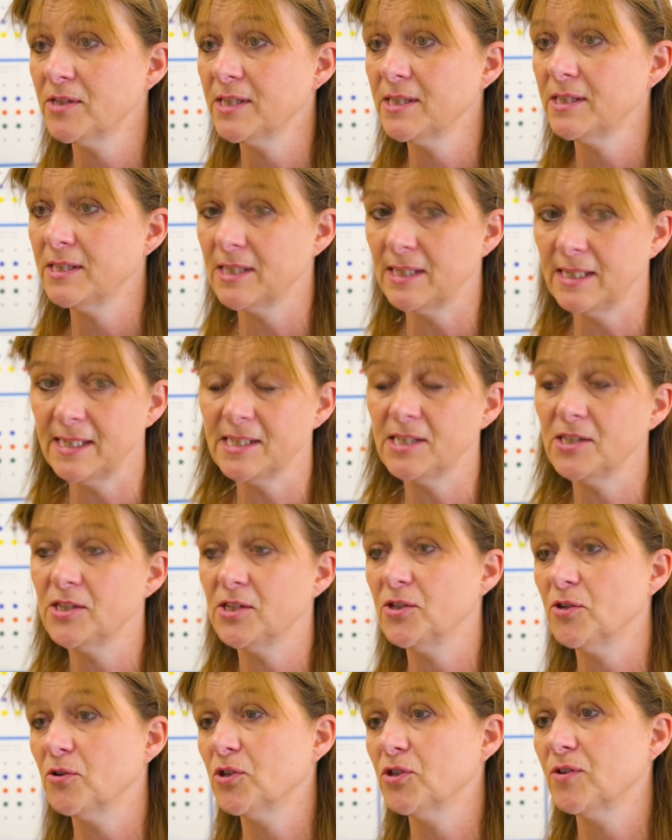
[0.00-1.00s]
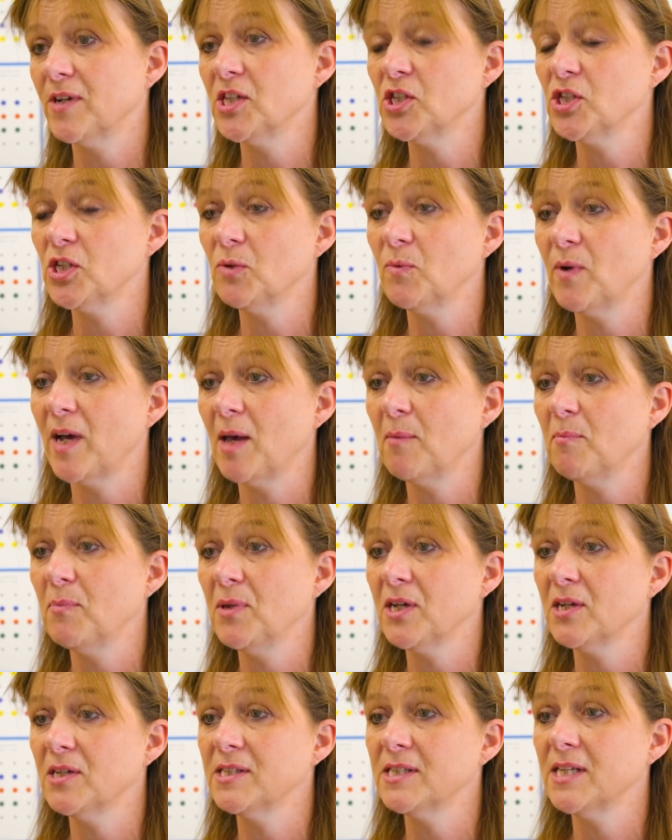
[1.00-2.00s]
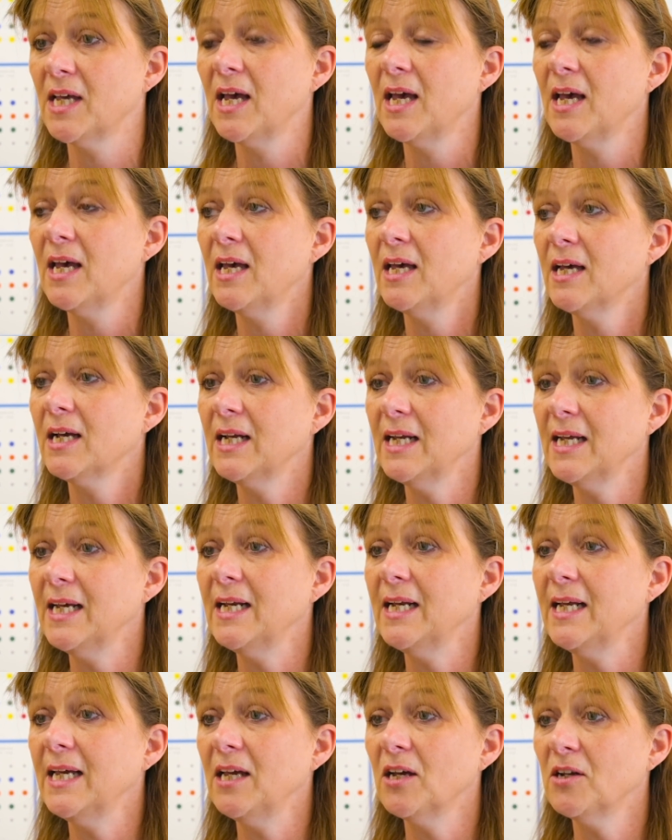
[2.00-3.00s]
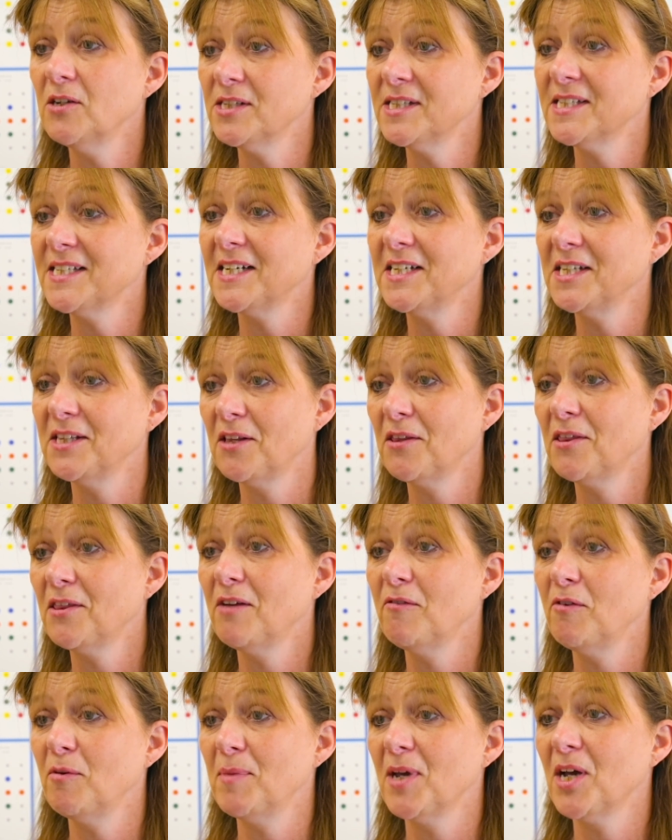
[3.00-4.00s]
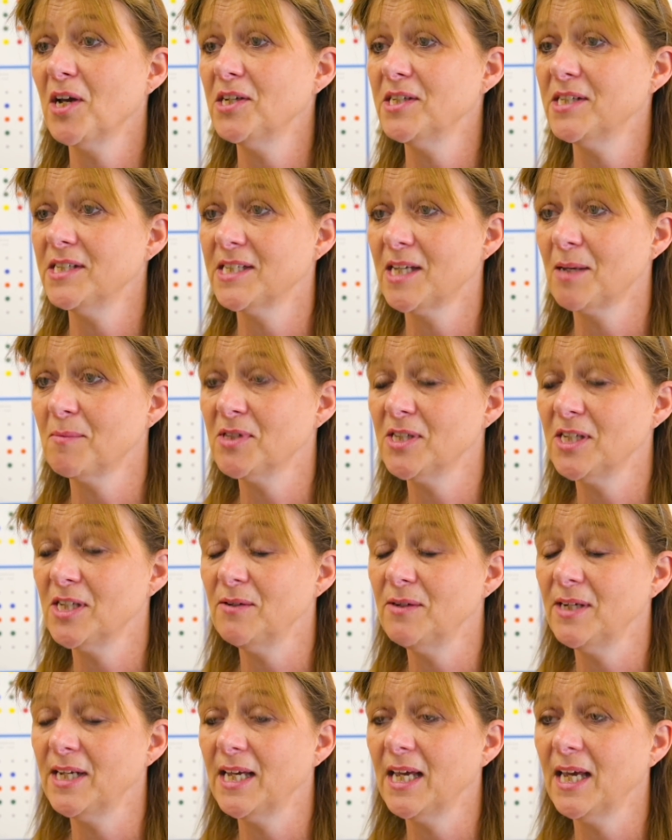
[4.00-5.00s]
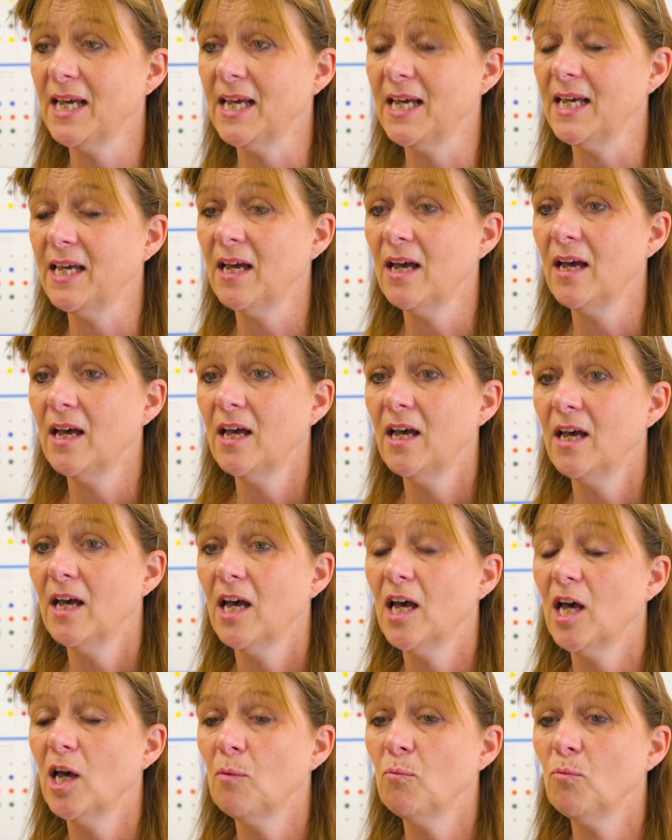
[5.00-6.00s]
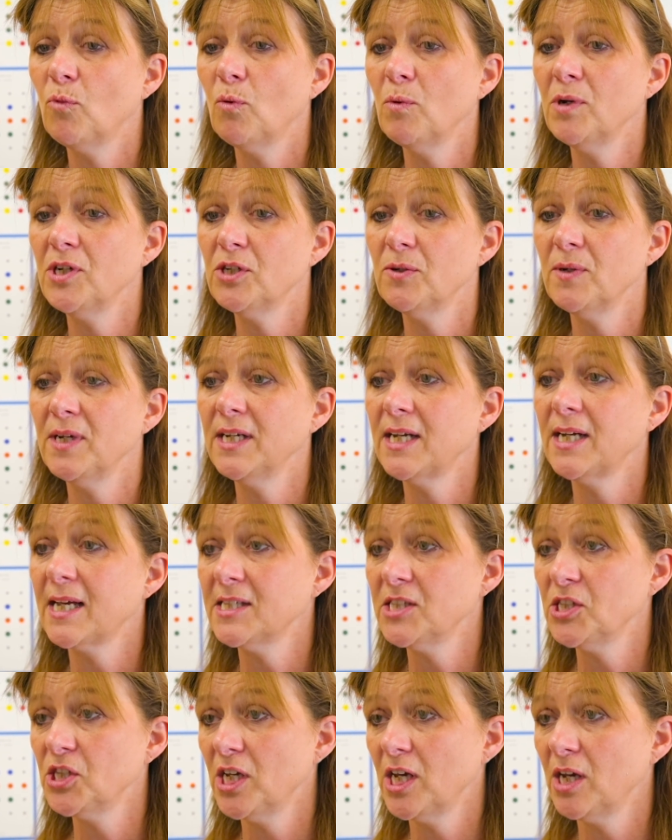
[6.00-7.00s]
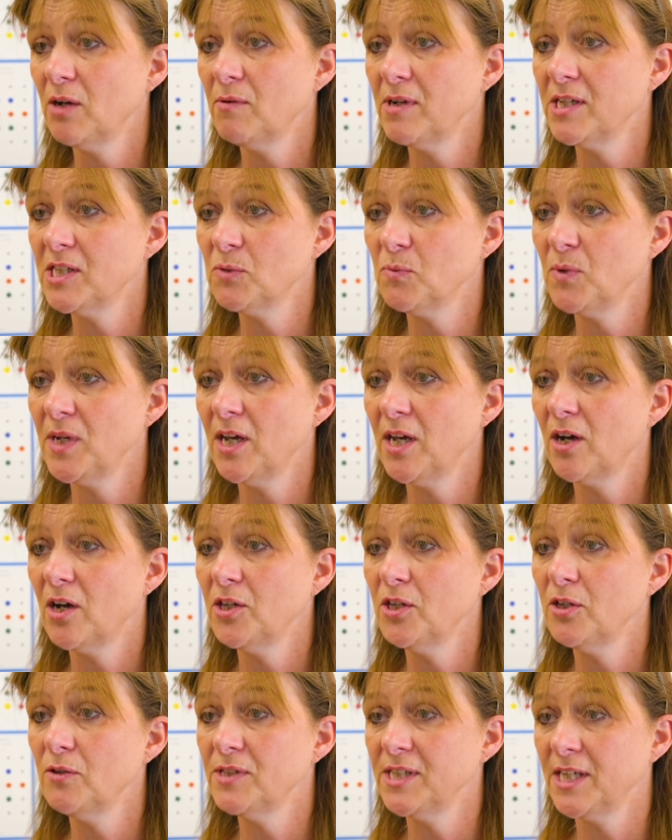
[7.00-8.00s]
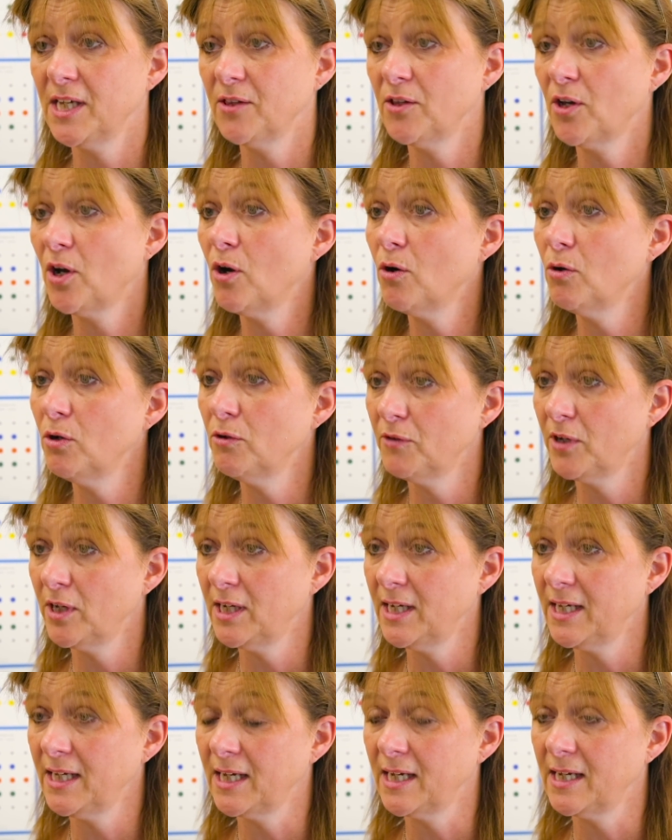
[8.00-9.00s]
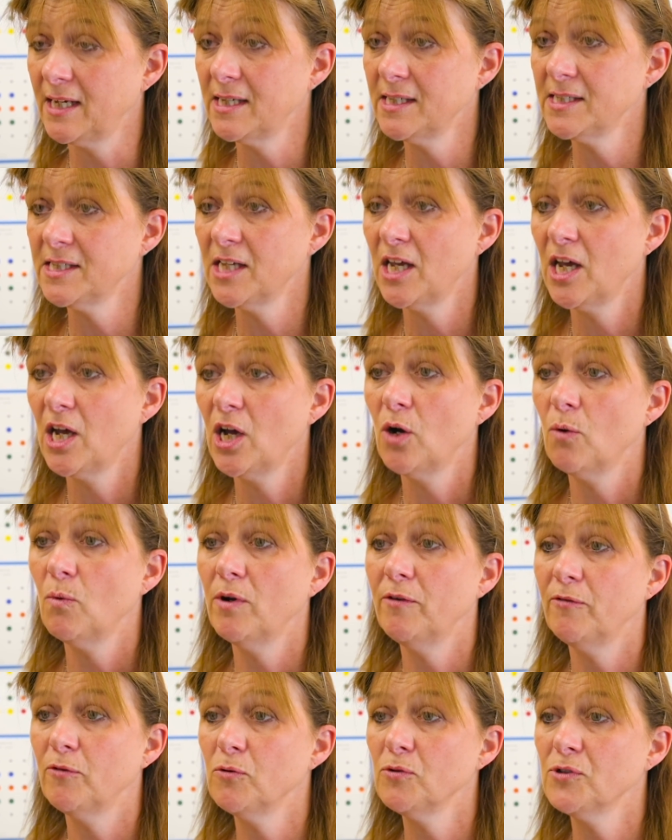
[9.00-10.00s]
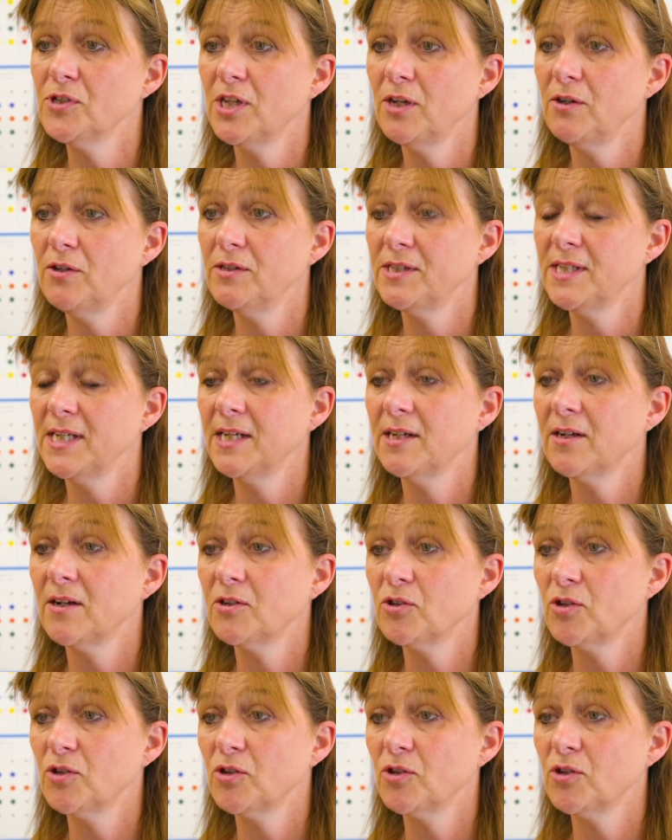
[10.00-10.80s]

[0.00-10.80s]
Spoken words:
to listen to Dr. Angela Webb, because clearly understanding the theory behind it is absolutely key. What we're doing next year is we are using it in the whole of early years. We're also using it in our